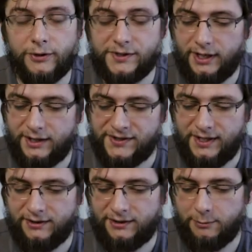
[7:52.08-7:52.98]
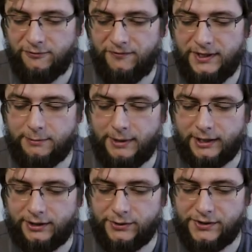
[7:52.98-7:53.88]
course, I sent them
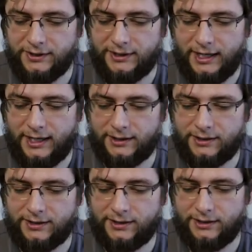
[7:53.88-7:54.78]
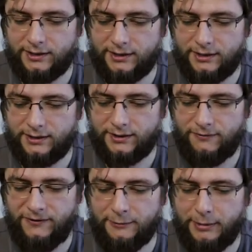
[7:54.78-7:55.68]
feedback using that
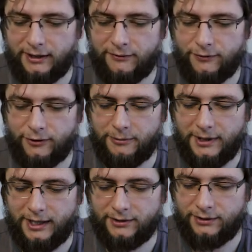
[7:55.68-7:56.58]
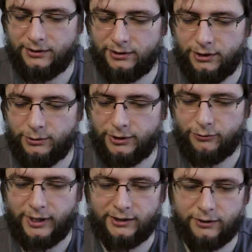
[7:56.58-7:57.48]
feedback form at the lower
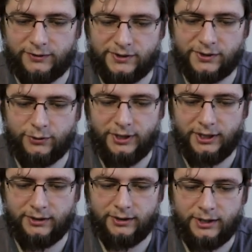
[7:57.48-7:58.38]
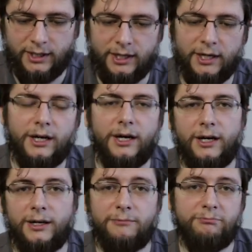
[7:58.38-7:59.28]
right of the screen,
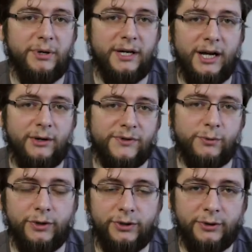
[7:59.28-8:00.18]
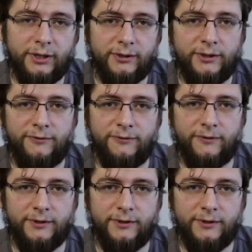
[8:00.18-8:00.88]
but I was wondering if